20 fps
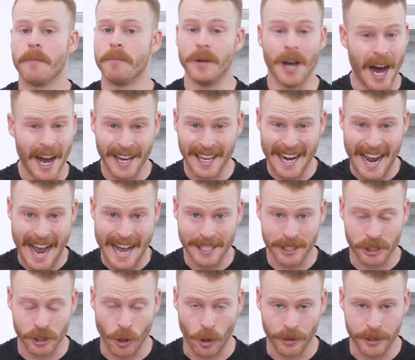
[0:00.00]
Not gonna add
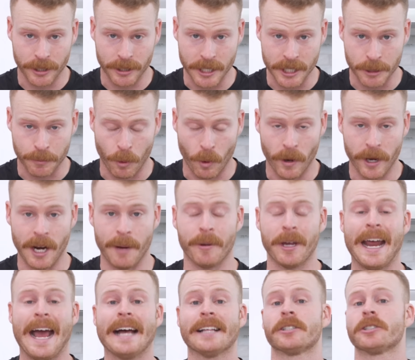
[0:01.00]
salt at this point. I'm
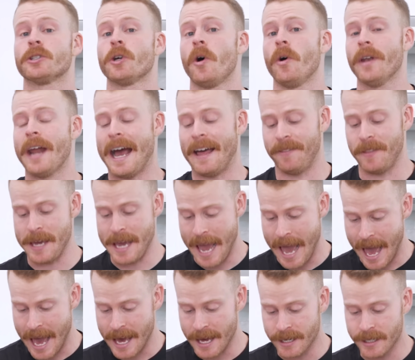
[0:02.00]
gonna add salt at the
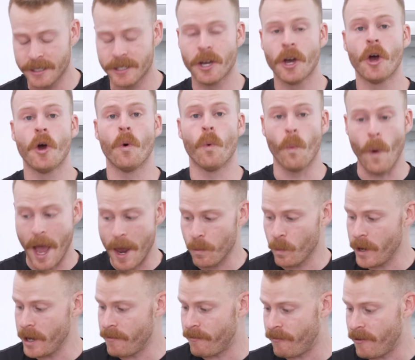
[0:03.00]
end when
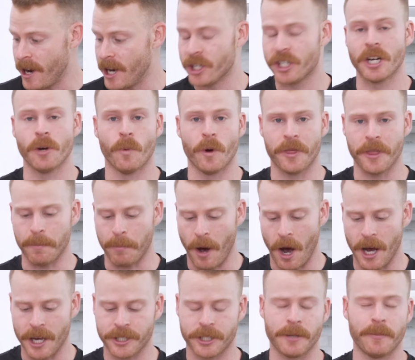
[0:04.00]
we finish it with the
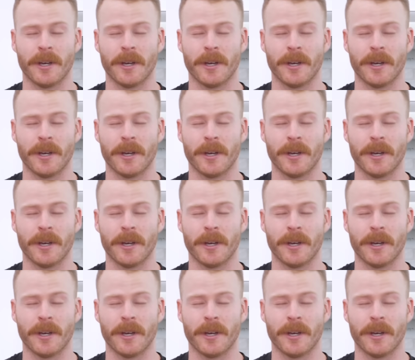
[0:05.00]
pasta,